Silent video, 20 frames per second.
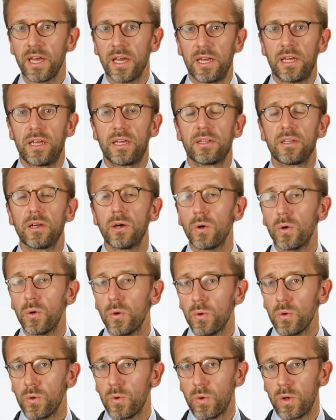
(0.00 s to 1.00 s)
and
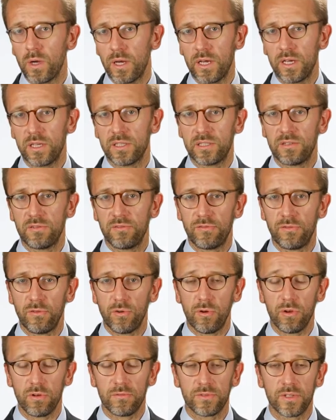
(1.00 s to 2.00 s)
who is
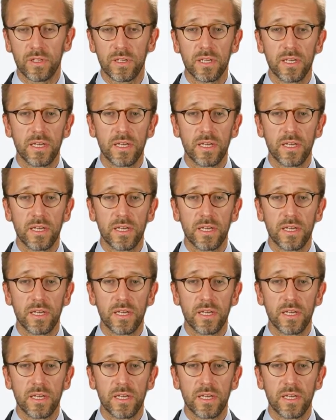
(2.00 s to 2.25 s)
involved